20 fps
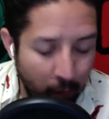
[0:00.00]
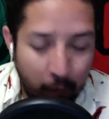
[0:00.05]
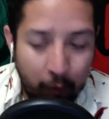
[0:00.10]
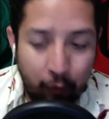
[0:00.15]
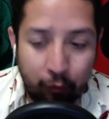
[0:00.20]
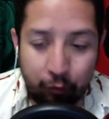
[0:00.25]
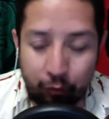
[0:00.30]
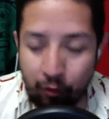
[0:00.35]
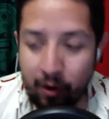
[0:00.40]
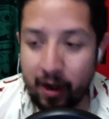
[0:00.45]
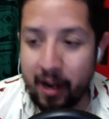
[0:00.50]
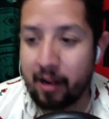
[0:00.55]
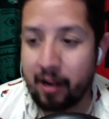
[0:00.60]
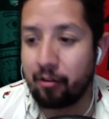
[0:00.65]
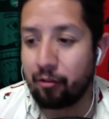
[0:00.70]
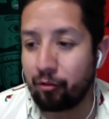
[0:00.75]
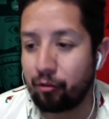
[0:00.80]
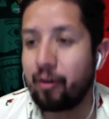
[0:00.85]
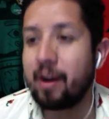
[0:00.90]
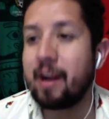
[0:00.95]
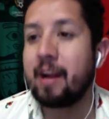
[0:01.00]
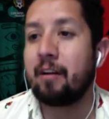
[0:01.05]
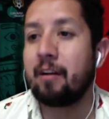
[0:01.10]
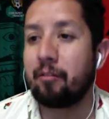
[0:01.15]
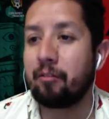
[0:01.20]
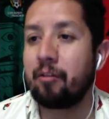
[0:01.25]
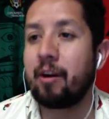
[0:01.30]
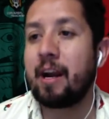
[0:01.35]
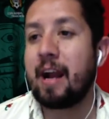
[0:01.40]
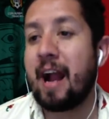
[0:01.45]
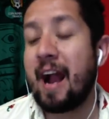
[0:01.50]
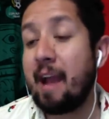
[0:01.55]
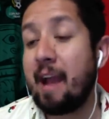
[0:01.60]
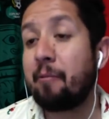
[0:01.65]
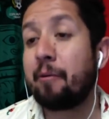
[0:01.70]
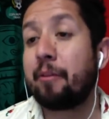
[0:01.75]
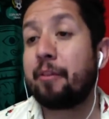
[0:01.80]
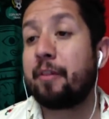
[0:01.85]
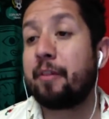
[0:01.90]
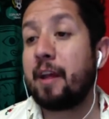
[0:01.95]
great,
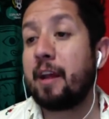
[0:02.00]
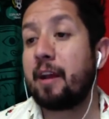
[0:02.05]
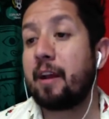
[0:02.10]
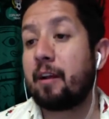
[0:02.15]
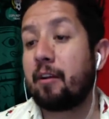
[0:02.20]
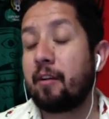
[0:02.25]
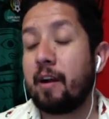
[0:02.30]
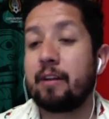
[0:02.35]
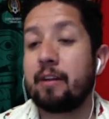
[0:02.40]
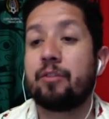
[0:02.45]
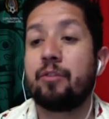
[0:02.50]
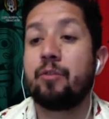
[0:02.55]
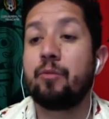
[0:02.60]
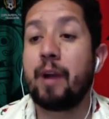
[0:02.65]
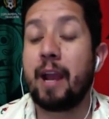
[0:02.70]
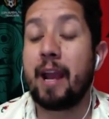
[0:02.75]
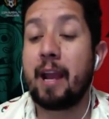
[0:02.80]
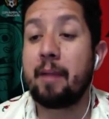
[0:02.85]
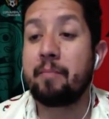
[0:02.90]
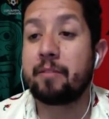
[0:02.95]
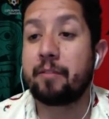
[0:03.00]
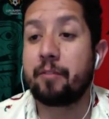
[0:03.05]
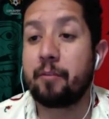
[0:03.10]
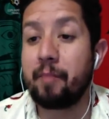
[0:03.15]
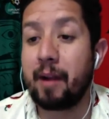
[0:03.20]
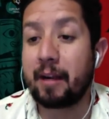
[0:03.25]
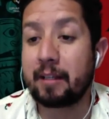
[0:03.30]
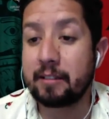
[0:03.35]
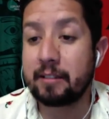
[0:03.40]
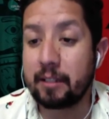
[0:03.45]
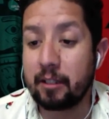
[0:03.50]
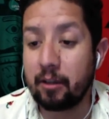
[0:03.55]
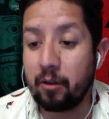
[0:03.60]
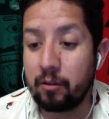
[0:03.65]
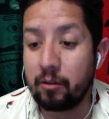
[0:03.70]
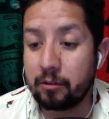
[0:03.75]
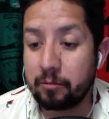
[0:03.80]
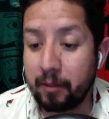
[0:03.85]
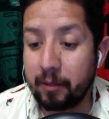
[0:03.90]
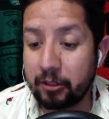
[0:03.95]
I would think, great 2 games for
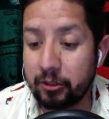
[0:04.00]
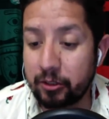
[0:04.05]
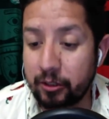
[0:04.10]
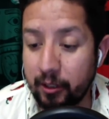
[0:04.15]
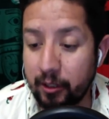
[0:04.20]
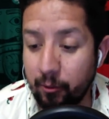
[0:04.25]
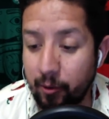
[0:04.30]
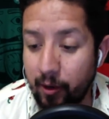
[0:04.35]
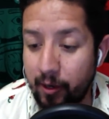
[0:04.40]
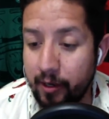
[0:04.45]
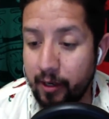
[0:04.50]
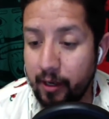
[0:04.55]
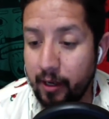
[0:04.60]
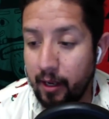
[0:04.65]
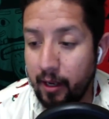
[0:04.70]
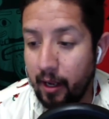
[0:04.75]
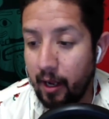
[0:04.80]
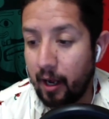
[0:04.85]
Mexico, especially the one